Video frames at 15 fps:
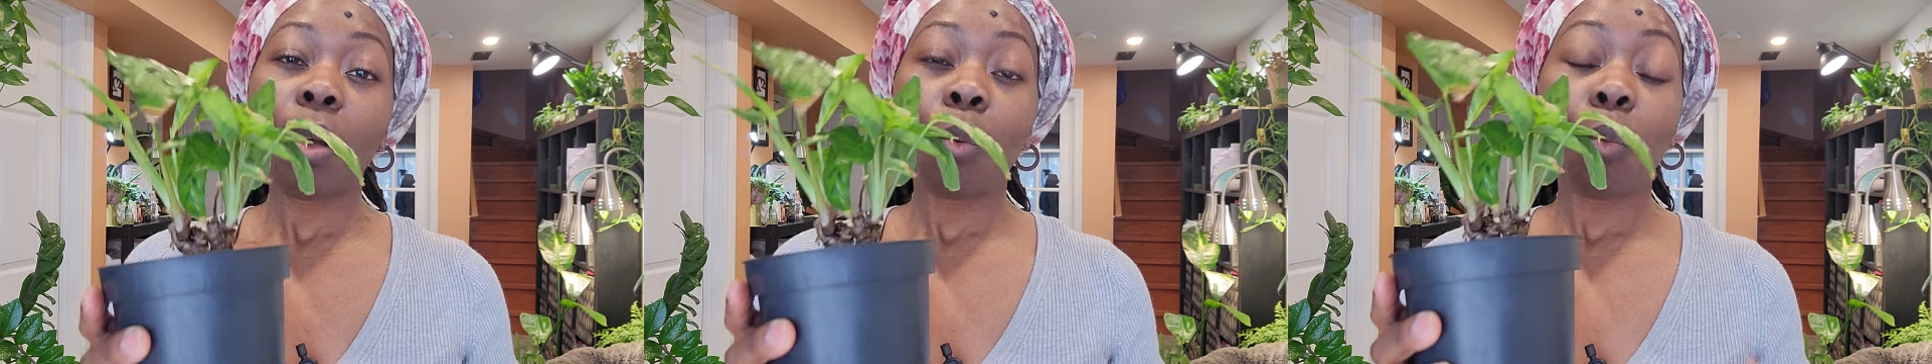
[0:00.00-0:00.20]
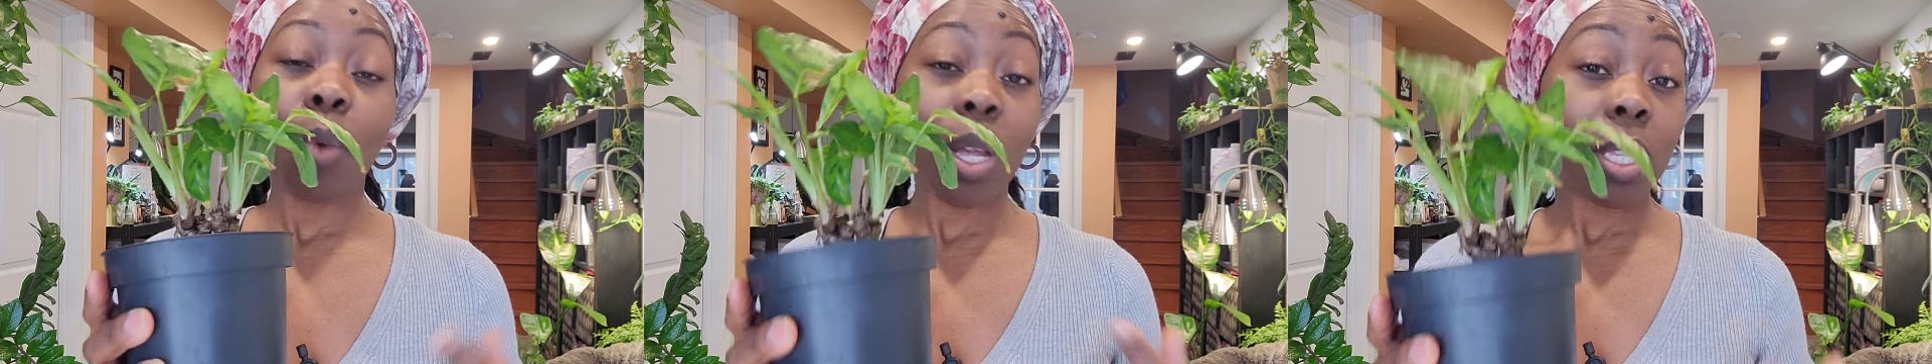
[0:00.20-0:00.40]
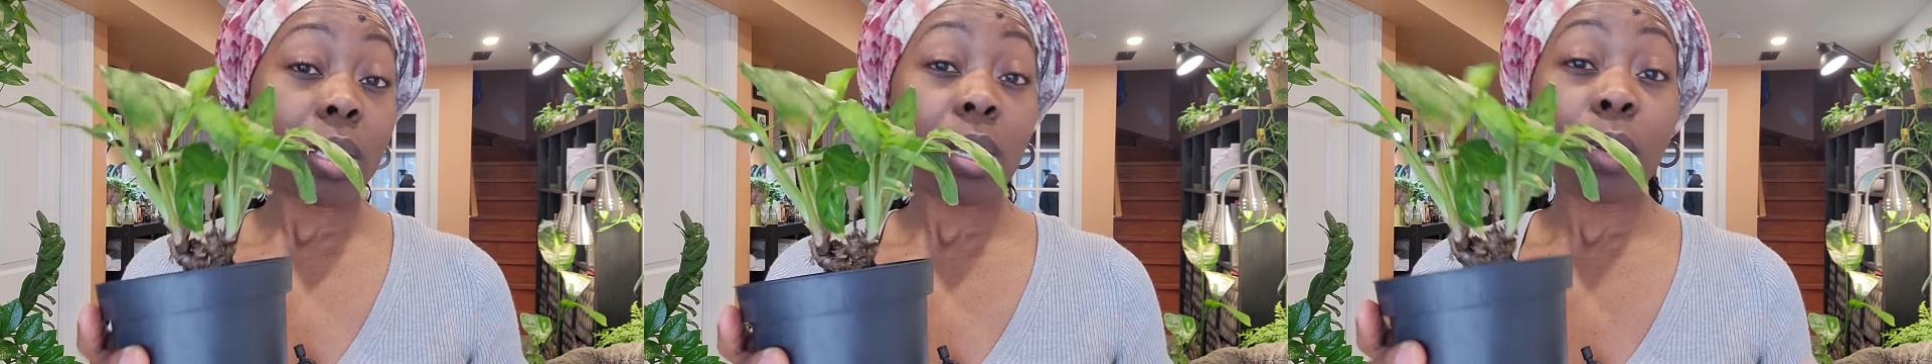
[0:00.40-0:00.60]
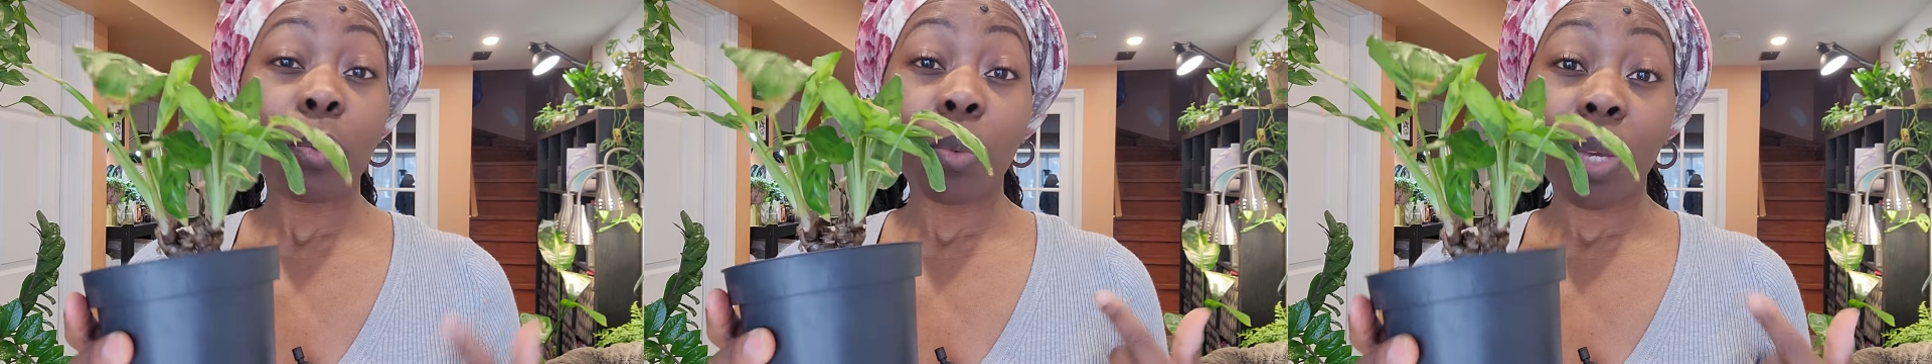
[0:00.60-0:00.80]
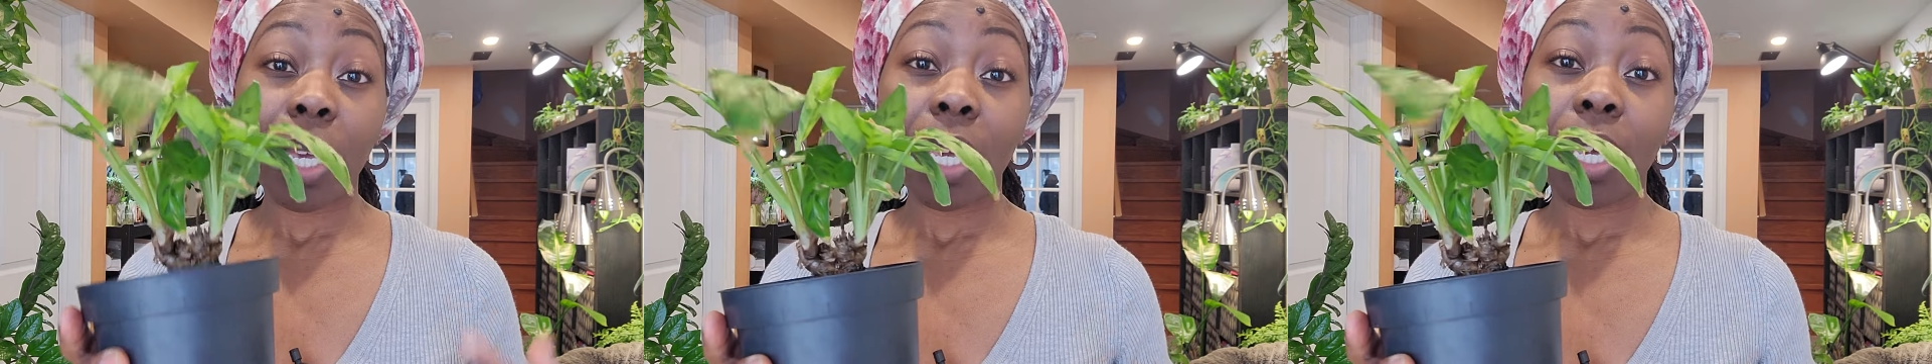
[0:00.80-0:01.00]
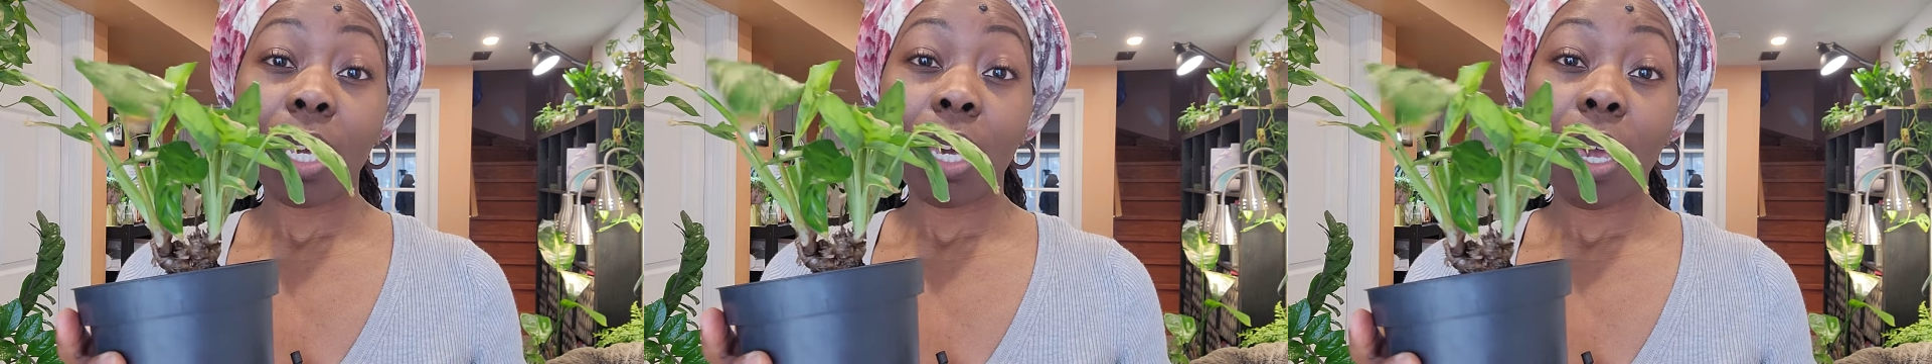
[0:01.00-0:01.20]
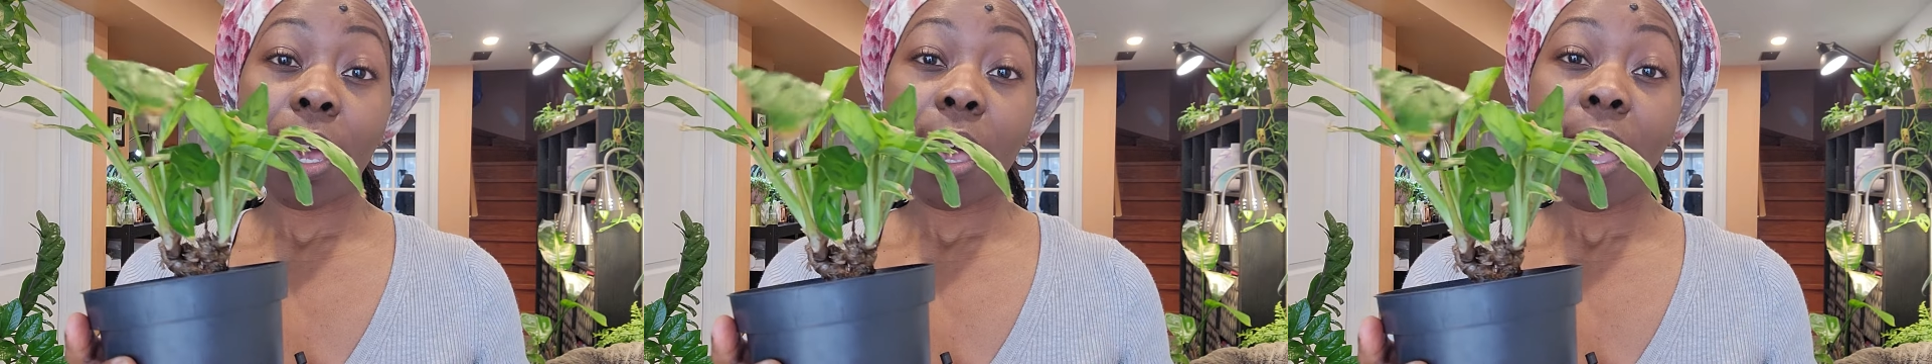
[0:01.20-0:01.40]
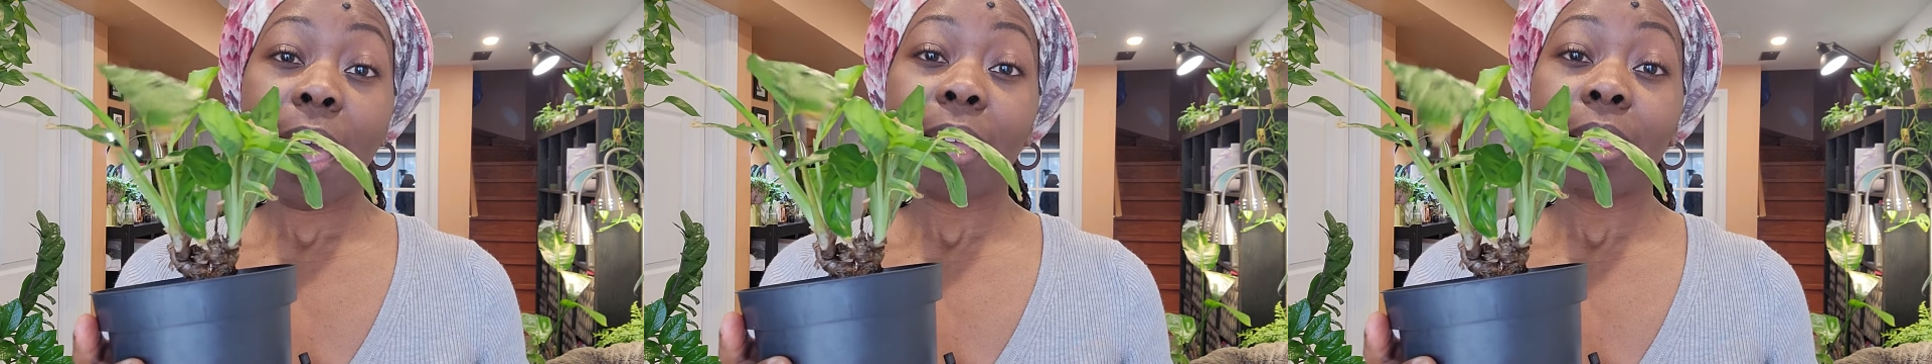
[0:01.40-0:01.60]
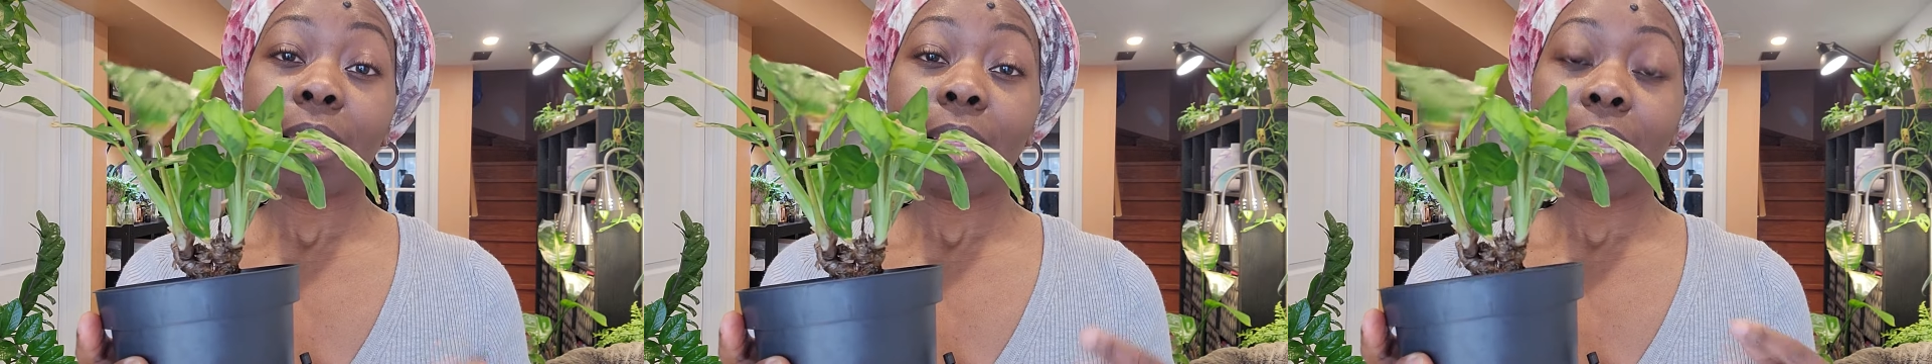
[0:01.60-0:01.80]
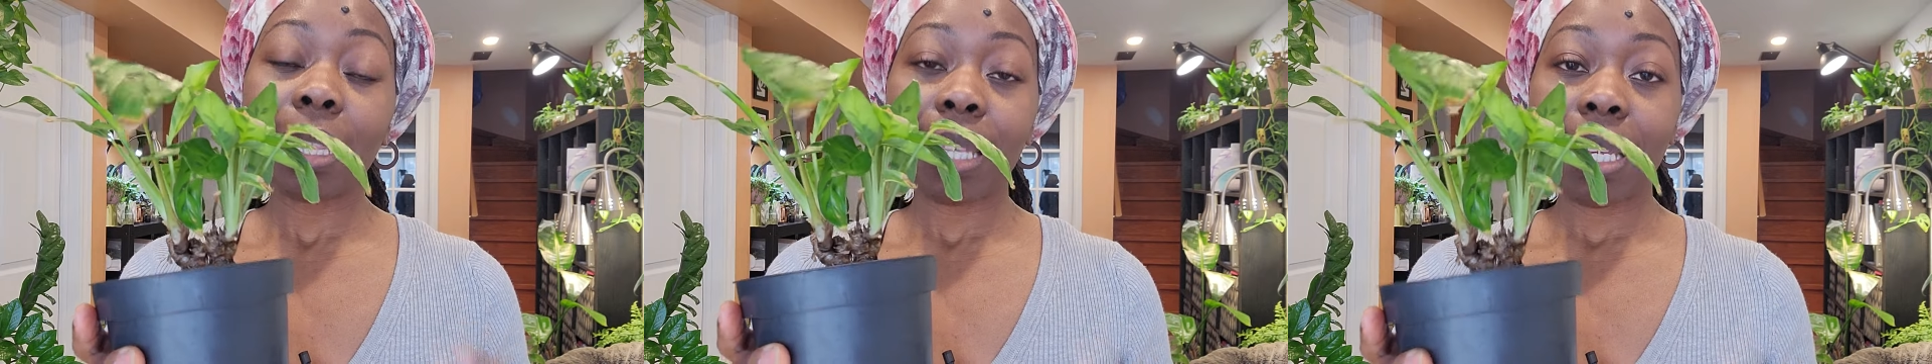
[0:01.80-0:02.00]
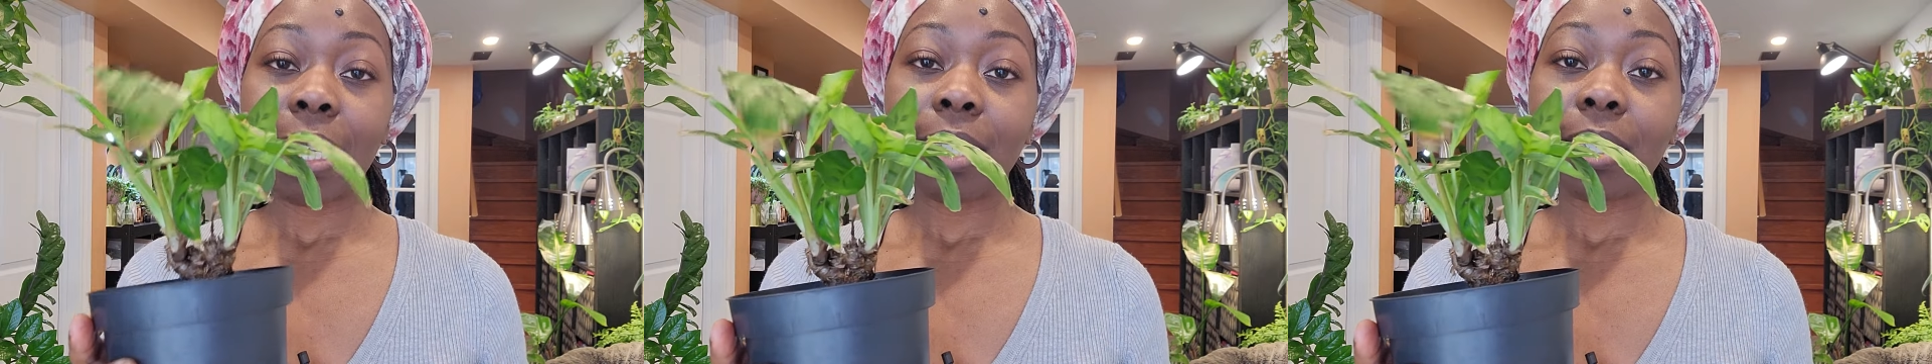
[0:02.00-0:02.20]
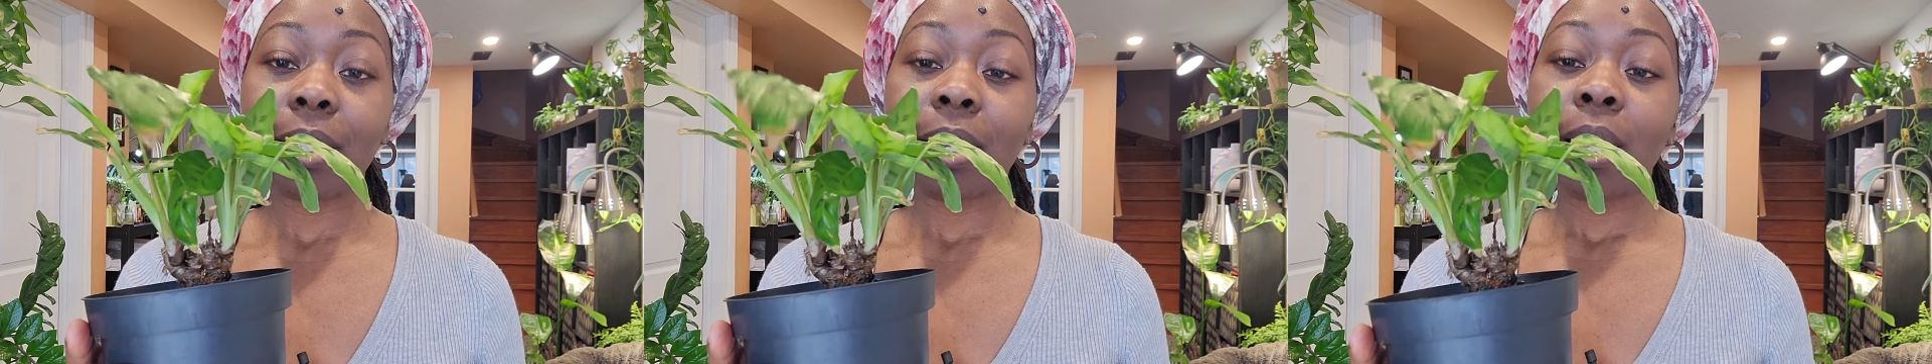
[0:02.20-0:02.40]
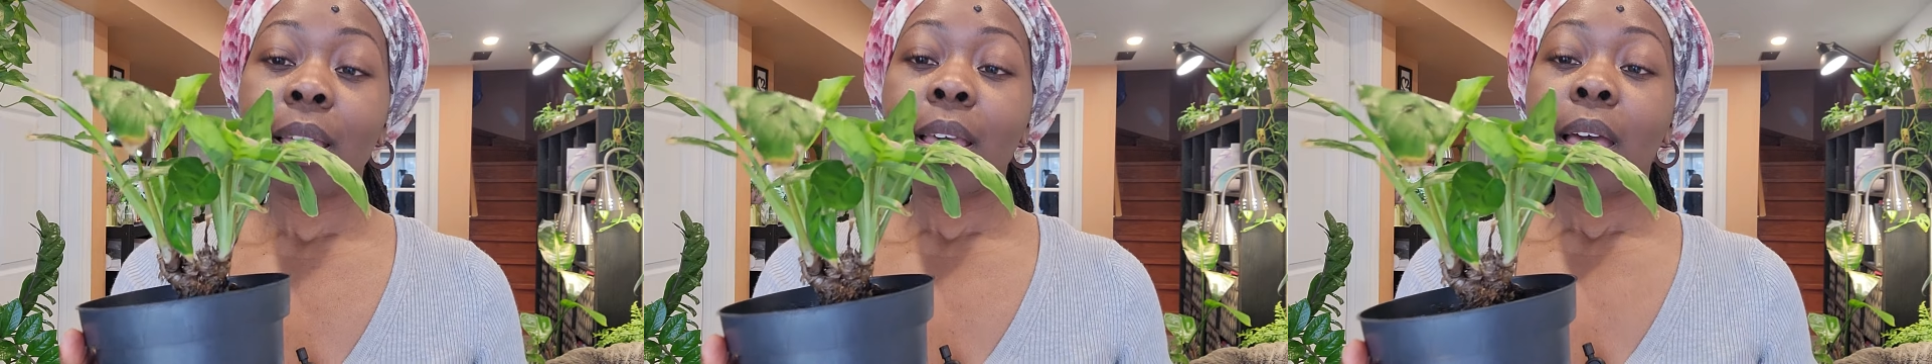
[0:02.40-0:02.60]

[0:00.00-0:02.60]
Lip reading: once a week at the least.